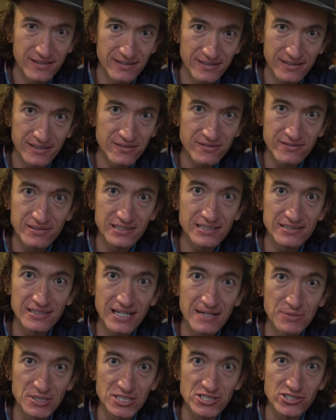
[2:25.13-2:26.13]
You don't need
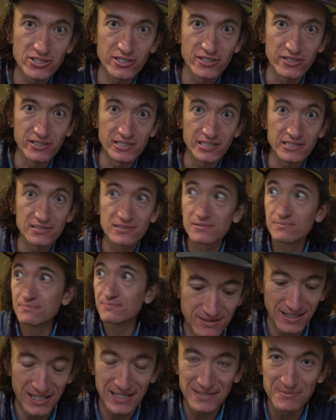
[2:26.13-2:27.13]
that much sugar in this.
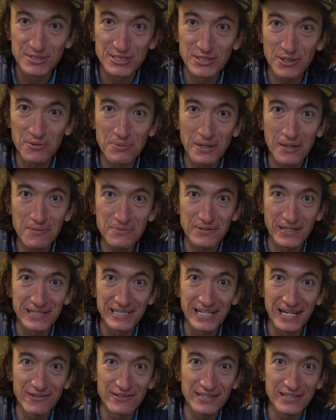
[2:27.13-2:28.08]
I'm so pumped right now.